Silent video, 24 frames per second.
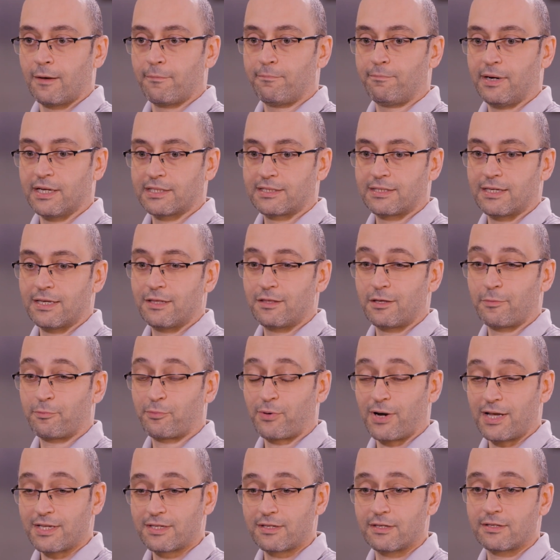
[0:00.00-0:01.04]
But in the
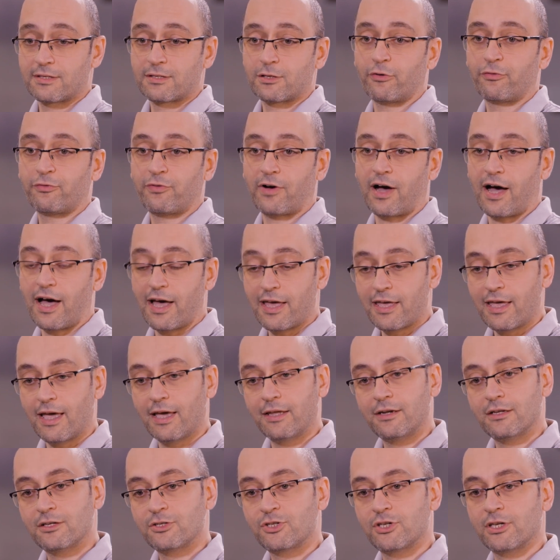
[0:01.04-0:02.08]
presence of high
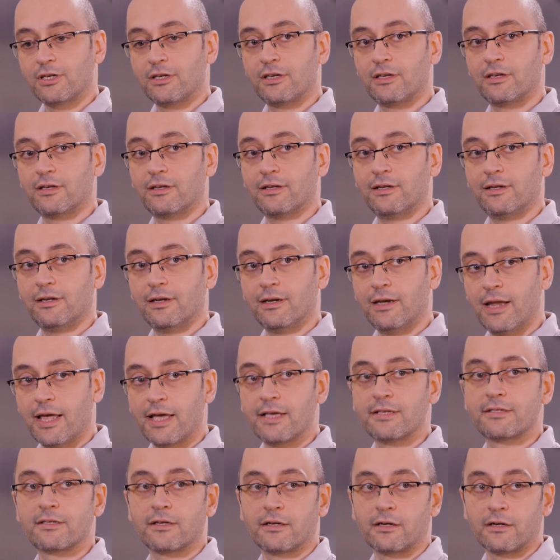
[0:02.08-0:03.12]
energy
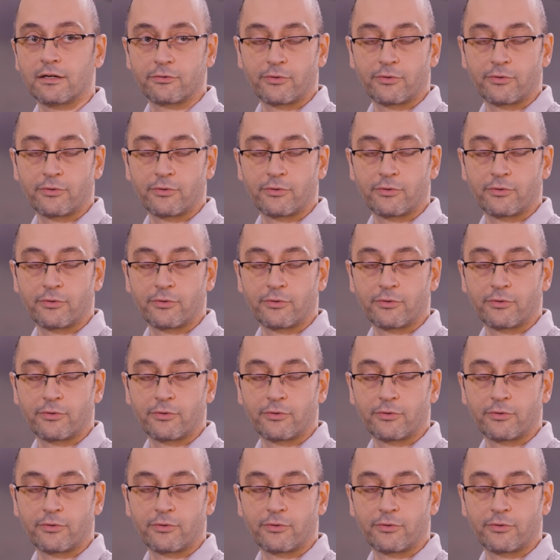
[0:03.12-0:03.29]
laser